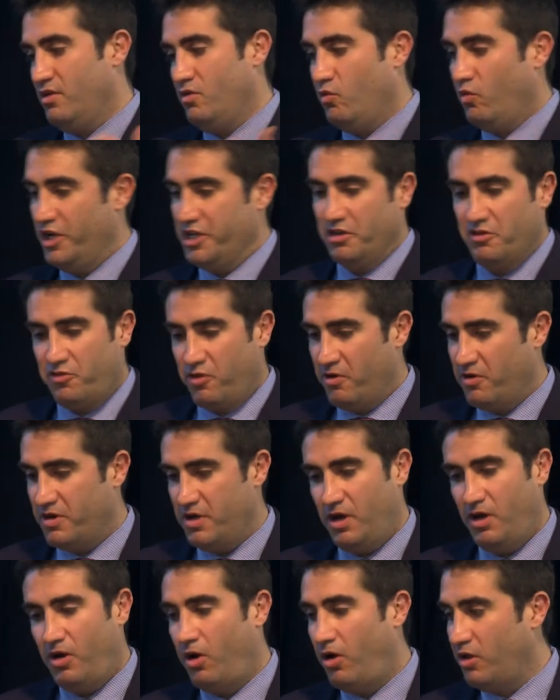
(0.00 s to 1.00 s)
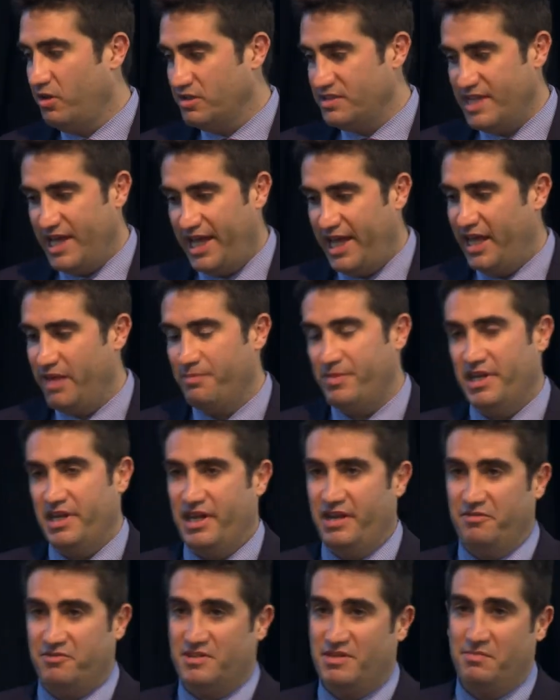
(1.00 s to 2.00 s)
what you've heard all day.
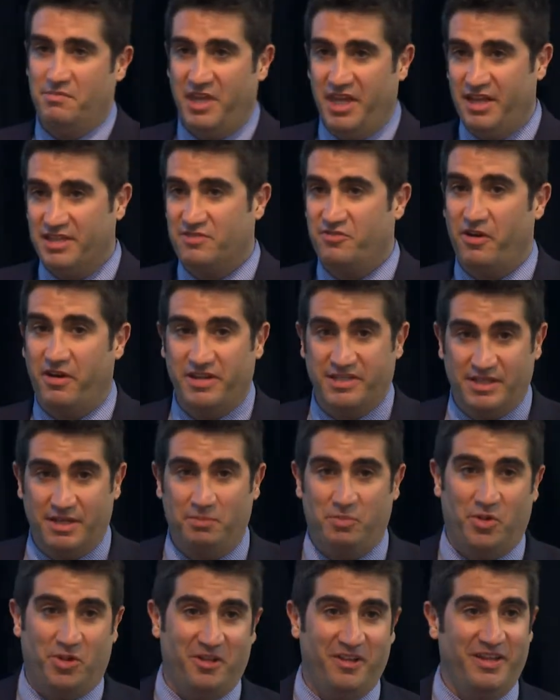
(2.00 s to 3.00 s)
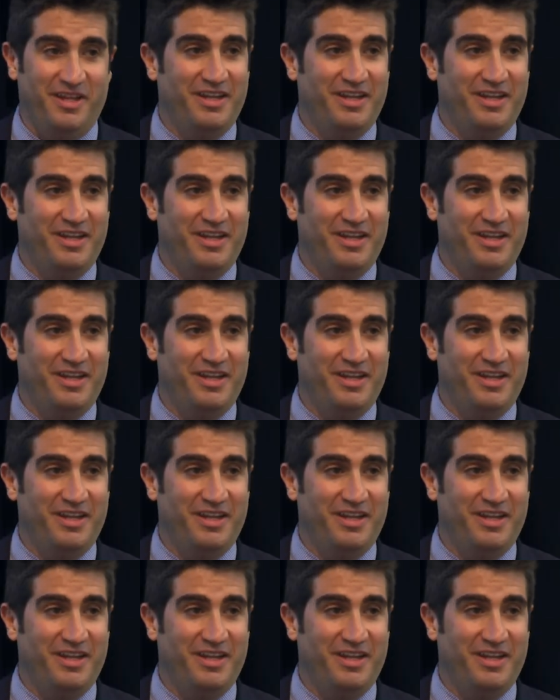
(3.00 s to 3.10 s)
But to me, it's very simple.